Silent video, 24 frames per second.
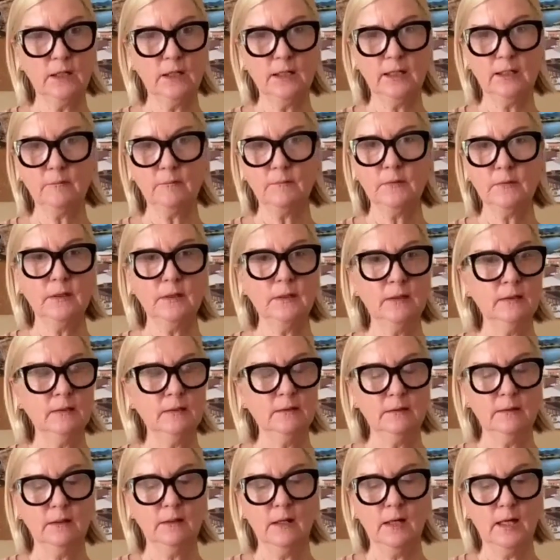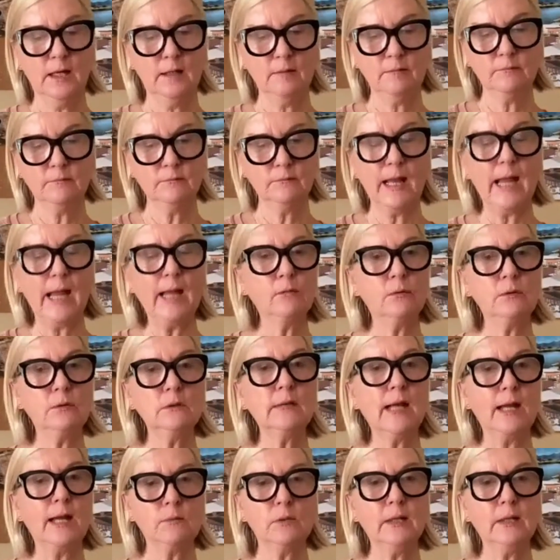Um, um, I
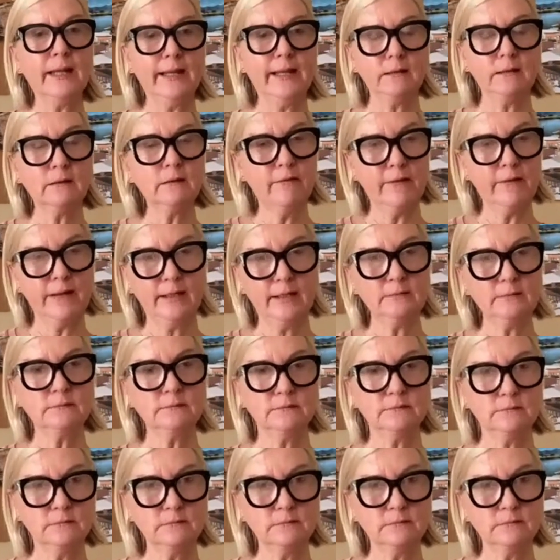will I will handle that.